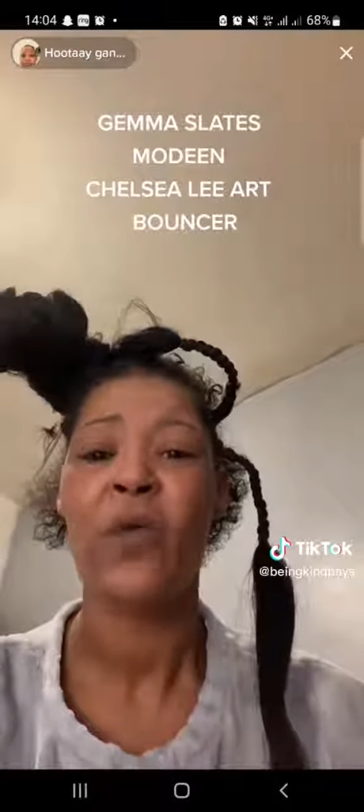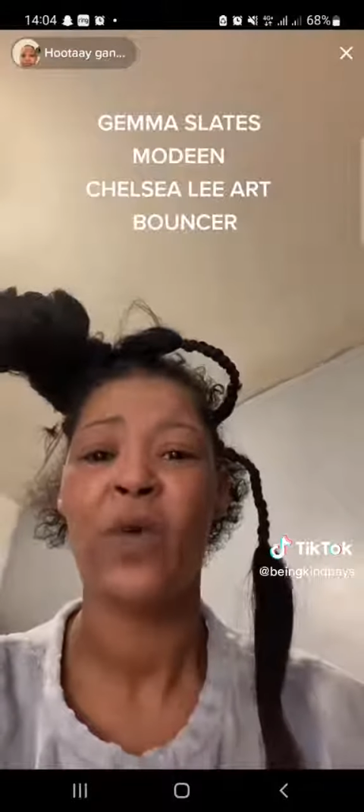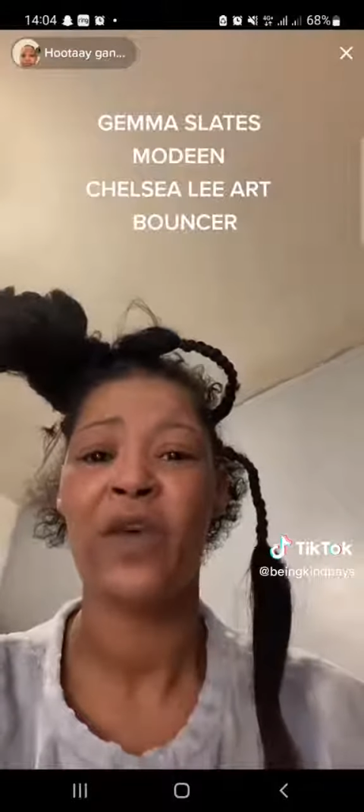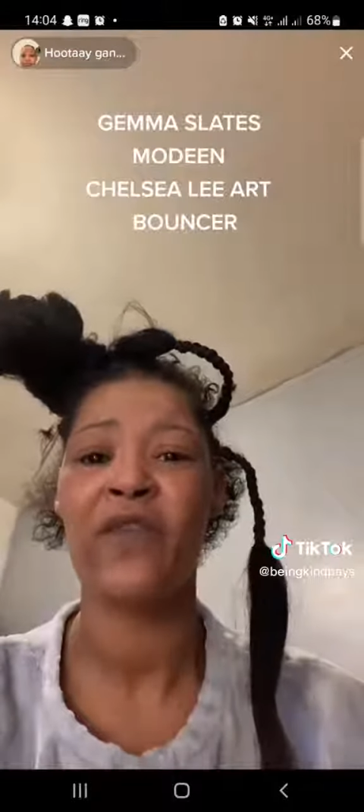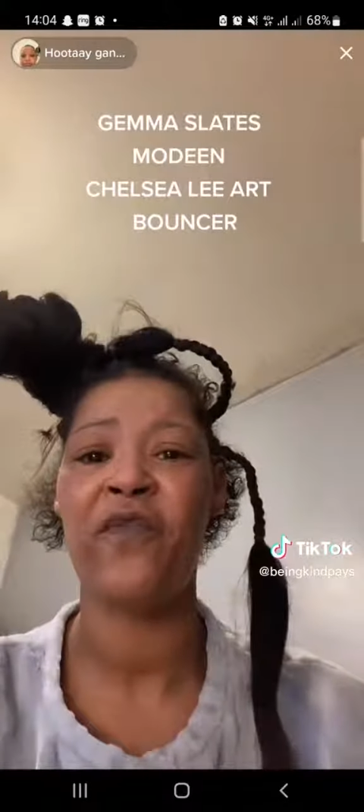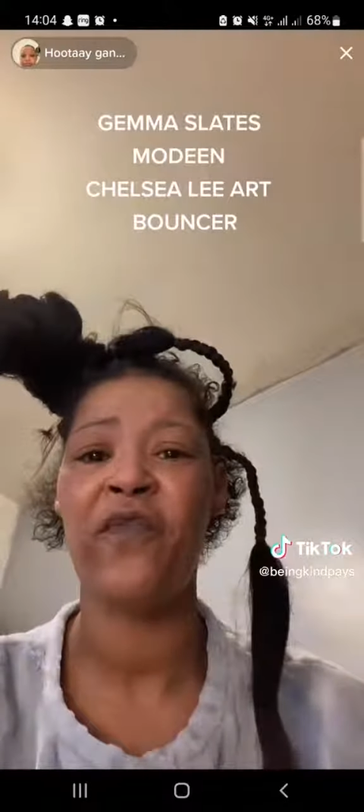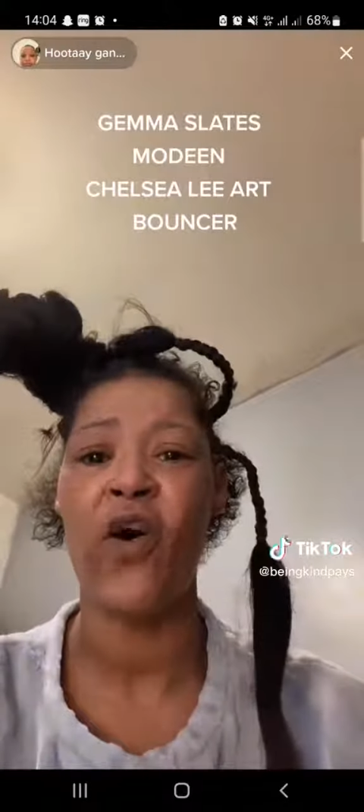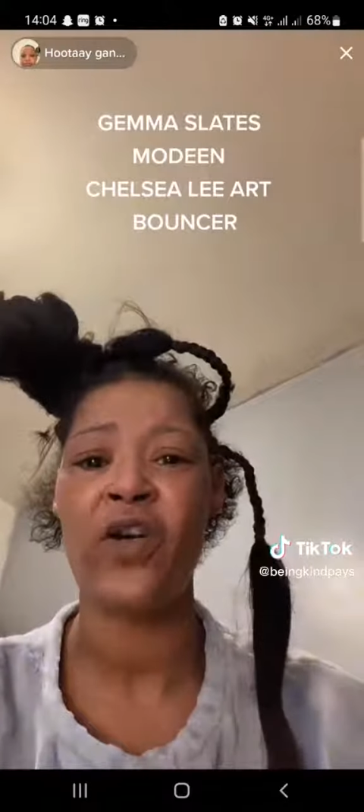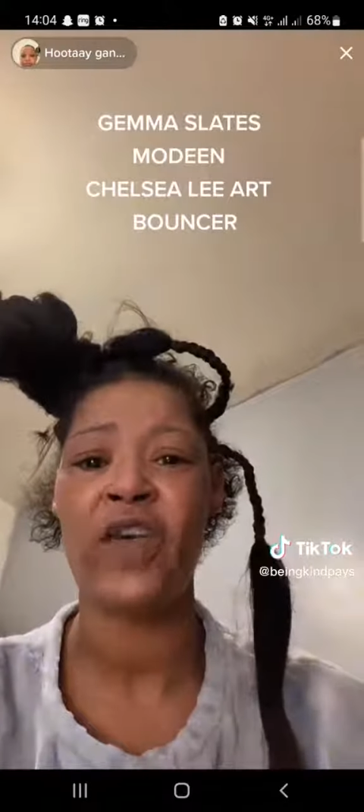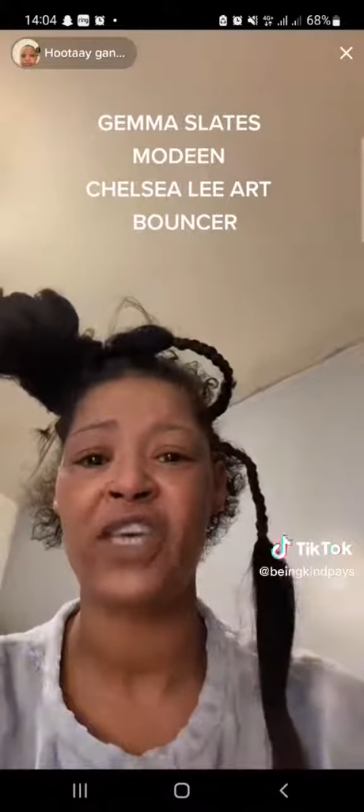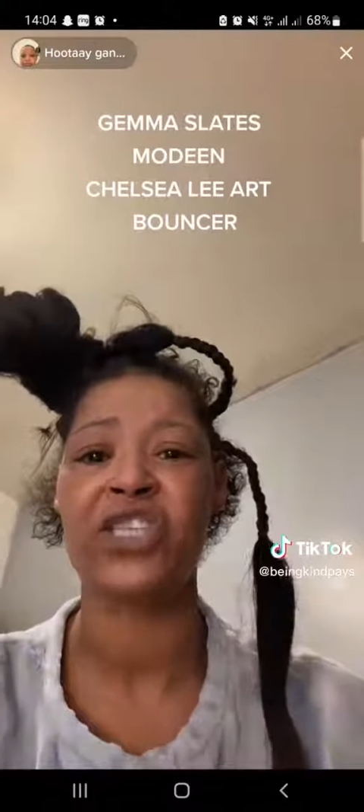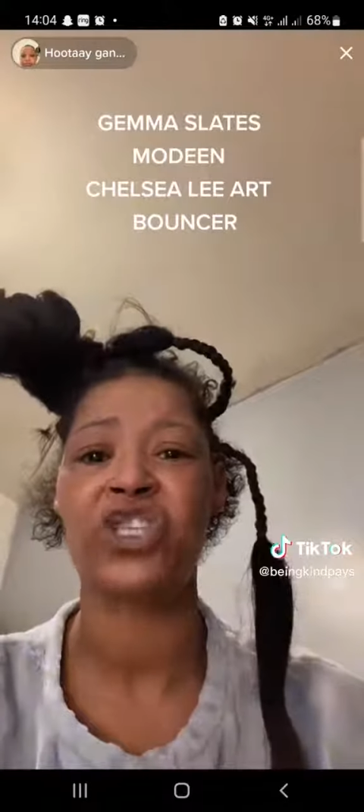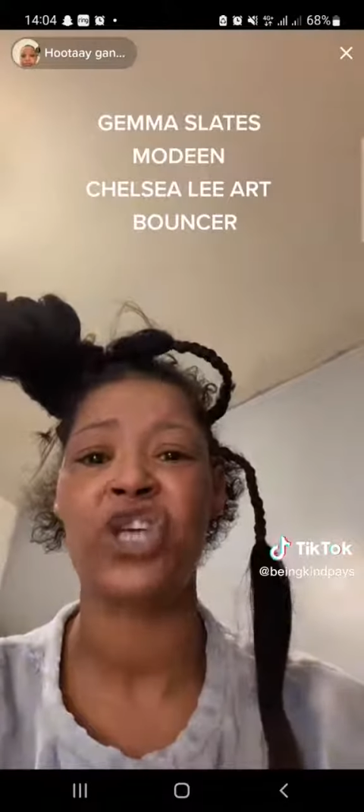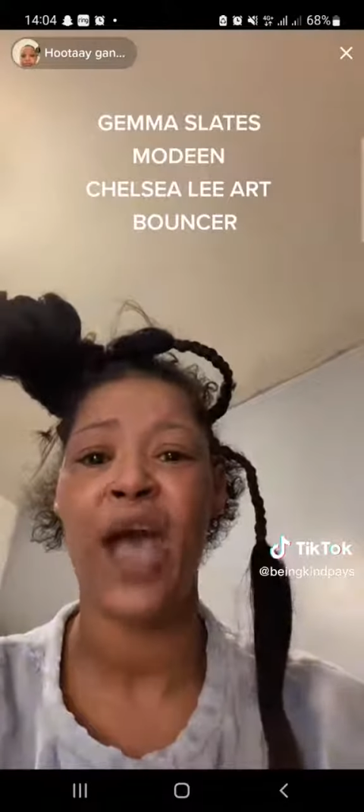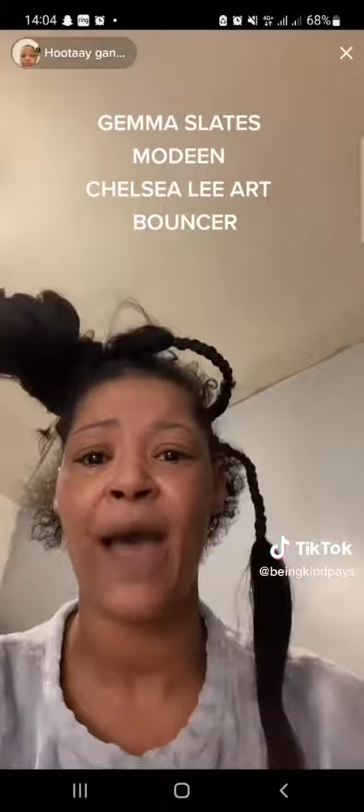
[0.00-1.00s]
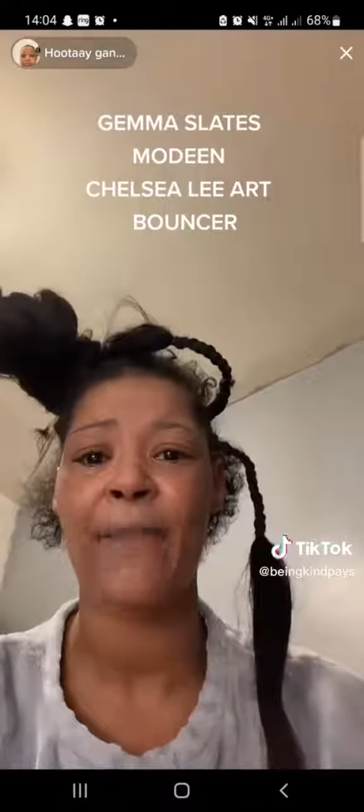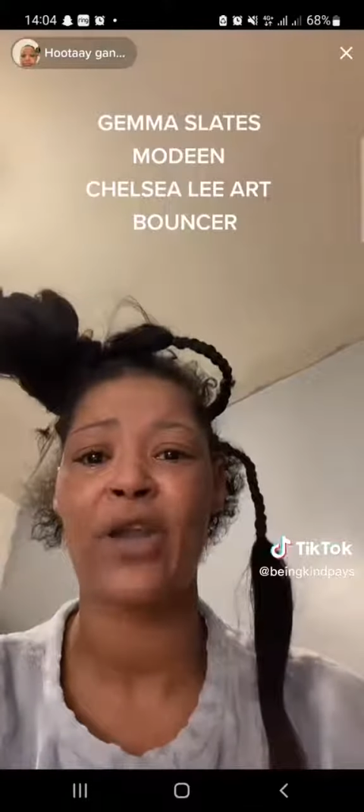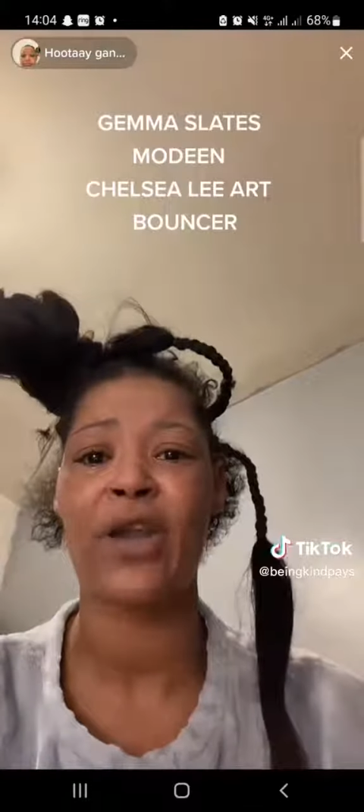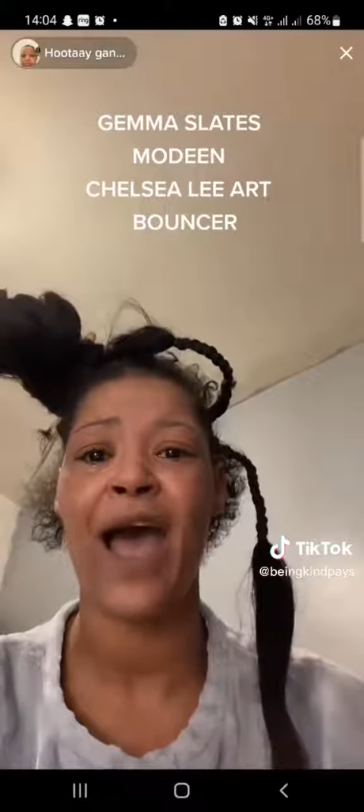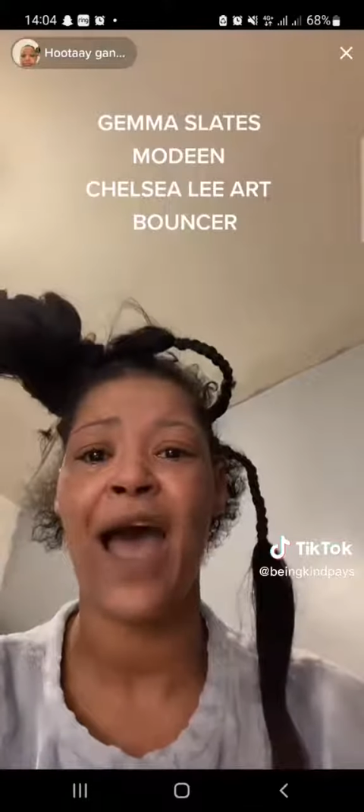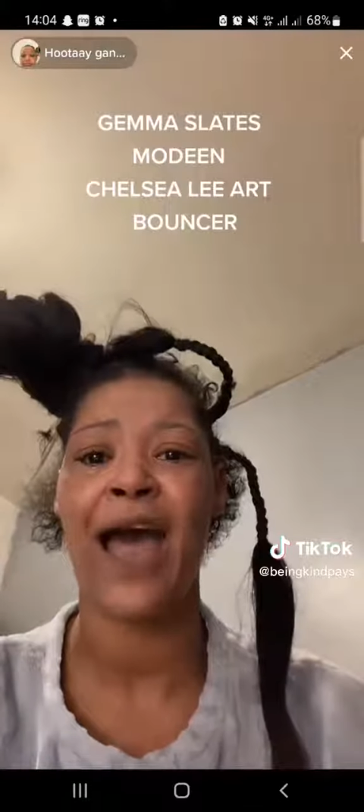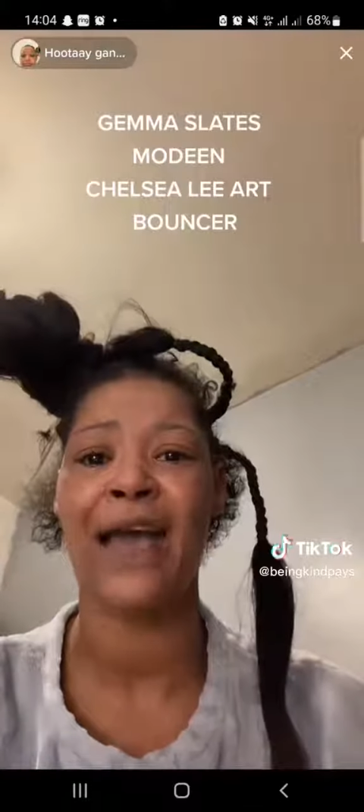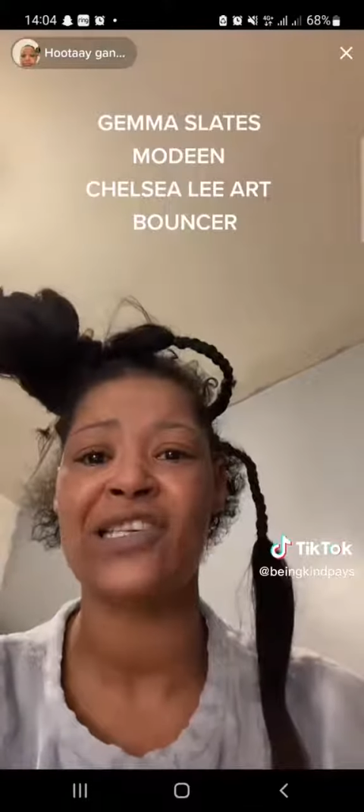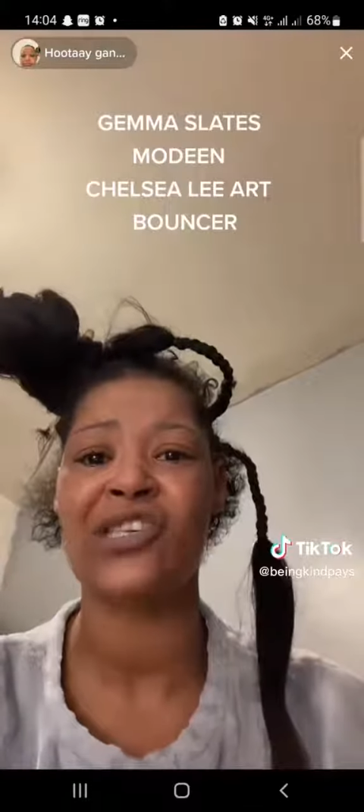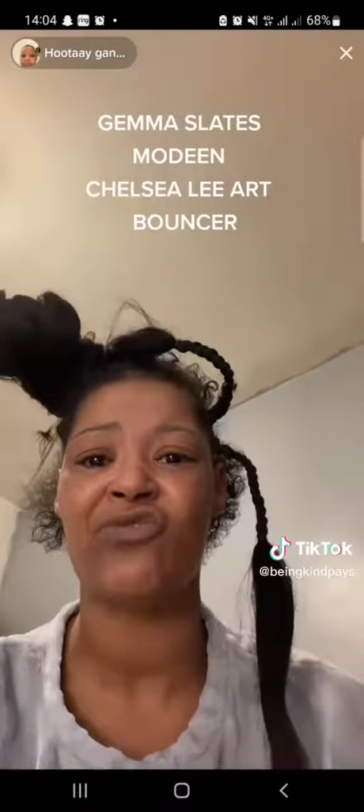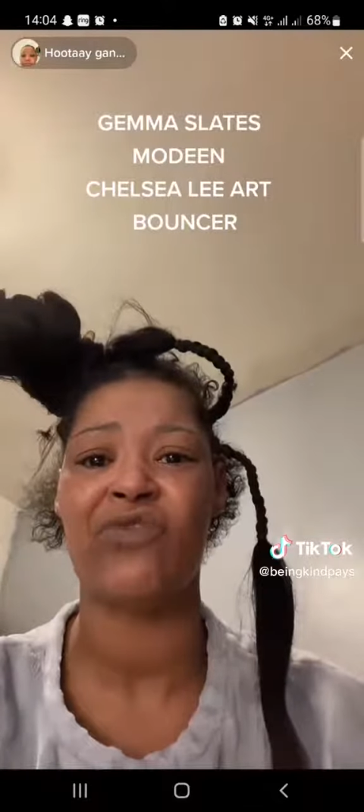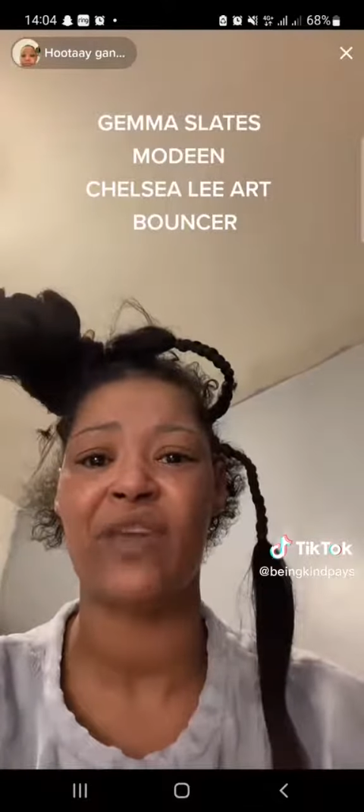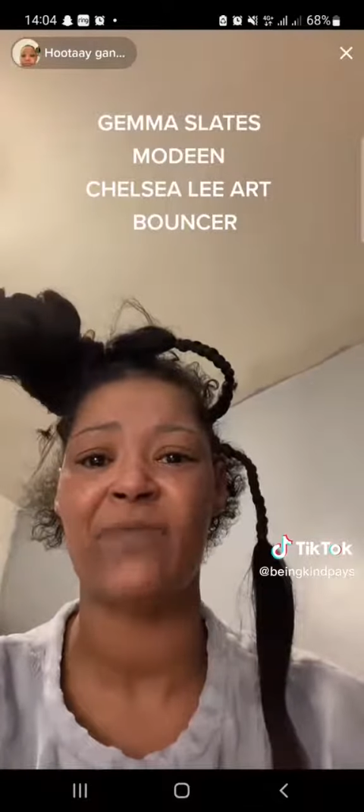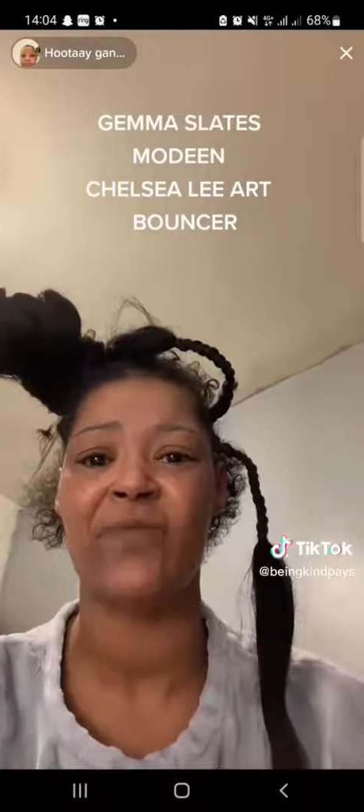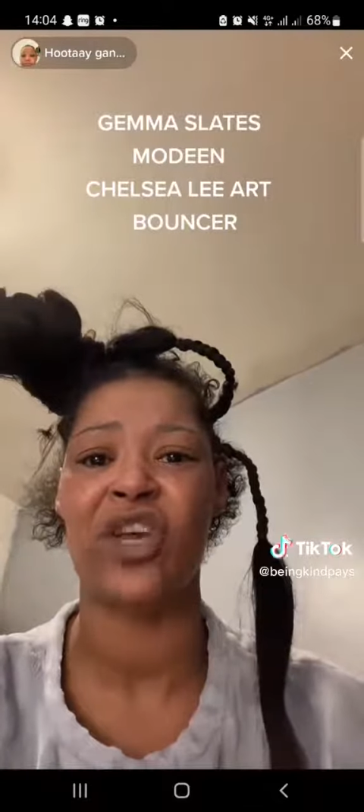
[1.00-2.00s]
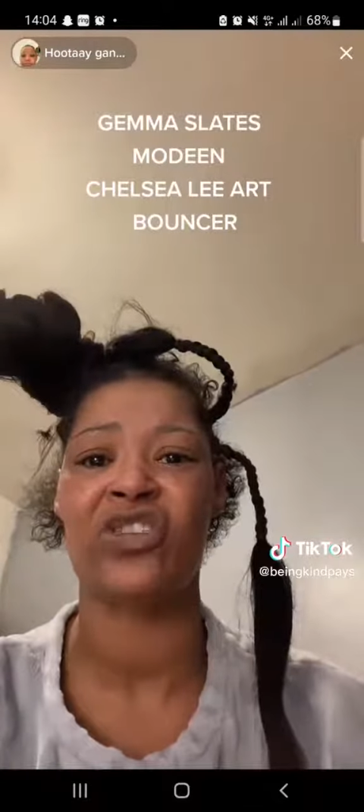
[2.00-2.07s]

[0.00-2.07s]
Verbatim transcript: with fucking jam and ice cream,